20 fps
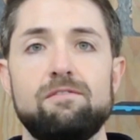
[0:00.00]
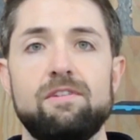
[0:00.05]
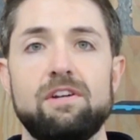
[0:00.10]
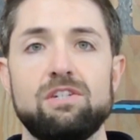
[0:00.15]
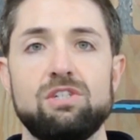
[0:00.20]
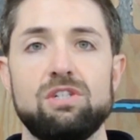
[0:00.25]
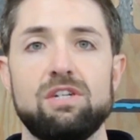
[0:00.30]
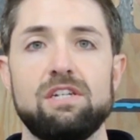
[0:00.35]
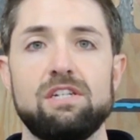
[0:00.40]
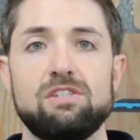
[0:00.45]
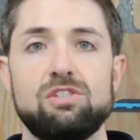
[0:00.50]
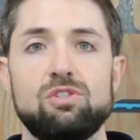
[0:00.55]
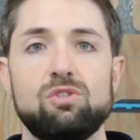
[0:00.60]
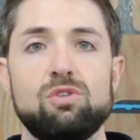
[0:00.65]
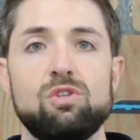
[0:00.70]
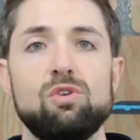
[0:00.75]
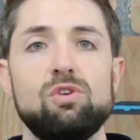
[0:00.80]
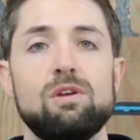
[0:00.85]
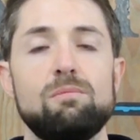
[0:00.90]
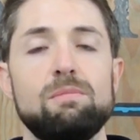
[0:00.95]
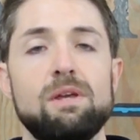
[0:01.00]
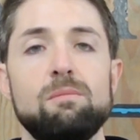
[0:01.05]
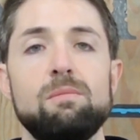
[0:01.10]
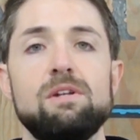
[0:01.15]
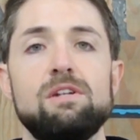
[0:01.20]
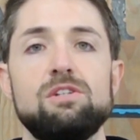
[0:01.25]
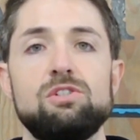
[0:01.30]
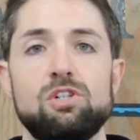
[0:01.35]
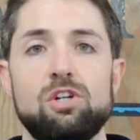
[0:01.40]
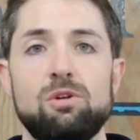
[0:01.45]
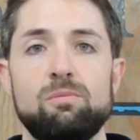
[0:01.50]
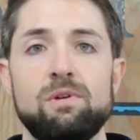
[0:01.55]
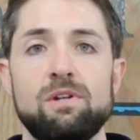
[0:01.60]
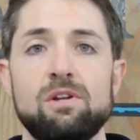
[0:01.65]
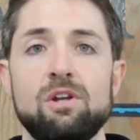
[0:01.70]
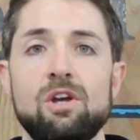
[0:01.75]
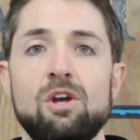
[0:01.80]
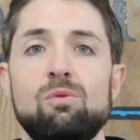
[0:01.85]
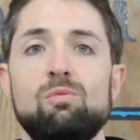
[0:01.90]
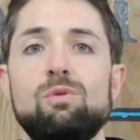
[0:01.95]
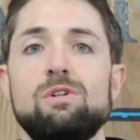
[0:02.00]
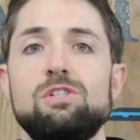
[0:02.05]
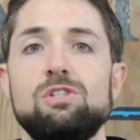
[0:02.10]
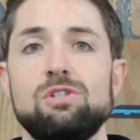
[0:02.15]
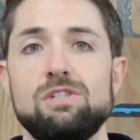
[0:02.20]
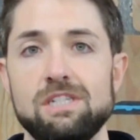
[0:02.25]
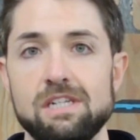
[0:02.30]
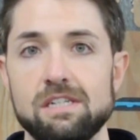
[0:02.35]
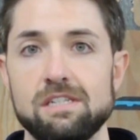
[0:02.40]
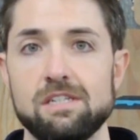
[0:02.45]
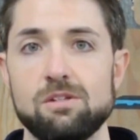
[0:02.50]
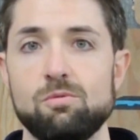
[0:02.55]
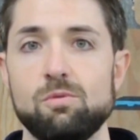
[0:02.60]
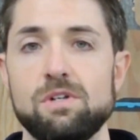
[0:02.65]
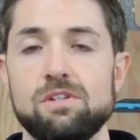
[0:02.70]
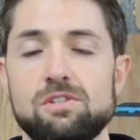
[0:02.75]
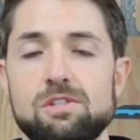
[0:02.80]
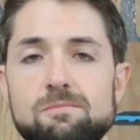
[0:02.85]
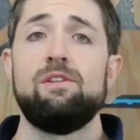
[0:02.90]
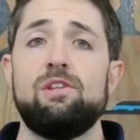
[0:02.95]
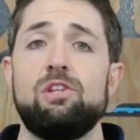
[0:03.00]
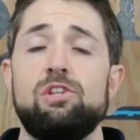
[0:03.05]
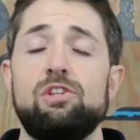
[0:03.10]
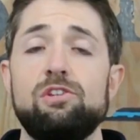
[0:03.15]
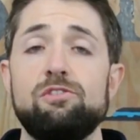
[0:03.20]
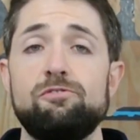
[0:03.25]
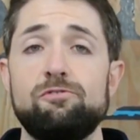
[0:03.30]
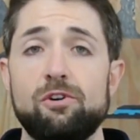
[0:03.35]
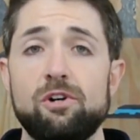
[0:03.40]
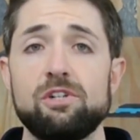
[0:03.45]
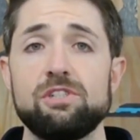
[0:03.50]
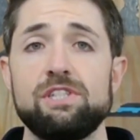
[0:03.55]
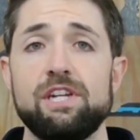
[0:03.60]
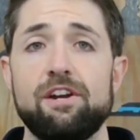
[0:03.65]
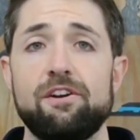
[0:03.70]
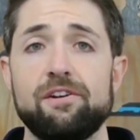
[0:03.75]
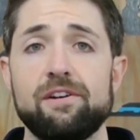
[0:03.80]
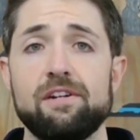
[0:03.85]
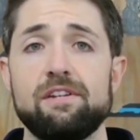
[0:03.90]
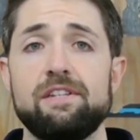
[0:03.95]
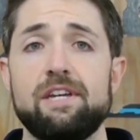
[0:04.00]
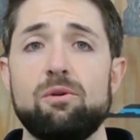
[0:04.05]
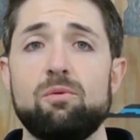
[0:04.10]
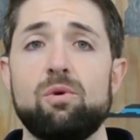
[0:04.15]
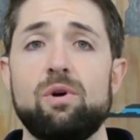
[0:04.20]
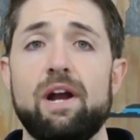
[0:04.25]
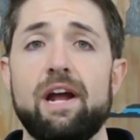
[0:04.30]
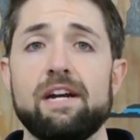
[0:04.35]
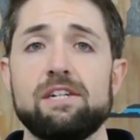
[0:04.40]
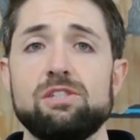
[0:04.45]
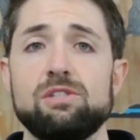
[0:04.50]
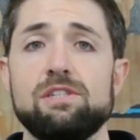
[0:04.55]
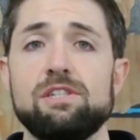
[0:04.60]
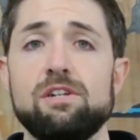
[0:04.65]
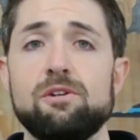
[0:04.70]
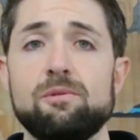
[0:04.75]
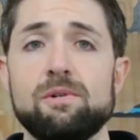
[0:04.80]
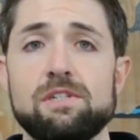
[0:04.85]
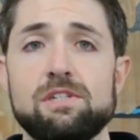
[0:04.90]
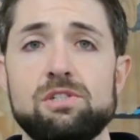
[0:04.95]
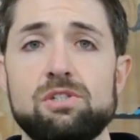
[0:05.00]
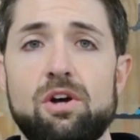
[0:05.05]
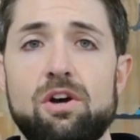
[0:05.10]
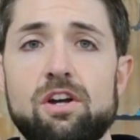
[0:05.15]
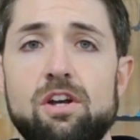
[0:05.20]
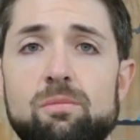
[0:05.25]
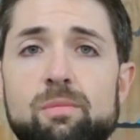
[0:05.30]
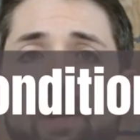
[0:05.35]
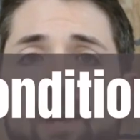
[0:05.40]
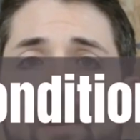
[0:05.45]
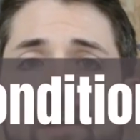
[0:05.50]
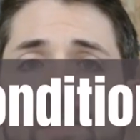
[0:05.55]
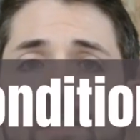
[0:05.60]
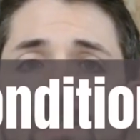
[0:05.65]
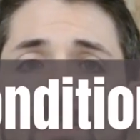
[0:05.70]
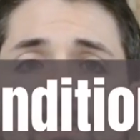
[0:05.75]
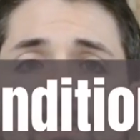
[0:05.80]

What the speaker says: fasciitis so you can maybe determine what you're dealing with. The first area that we're actually going to talk about is